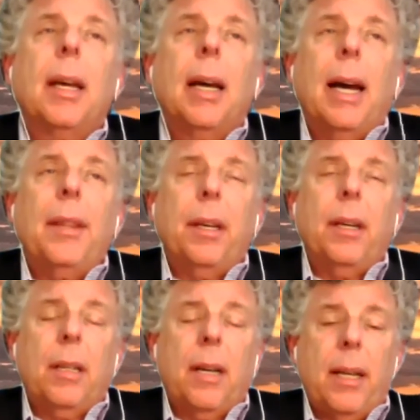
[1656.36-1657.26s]
I think
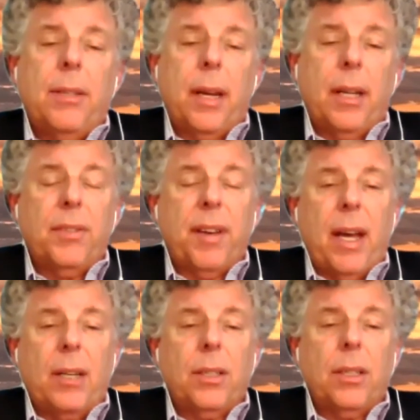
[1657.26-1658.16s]
client
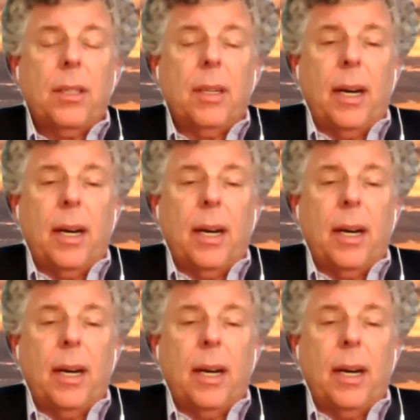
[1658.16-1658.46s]
satisfaction.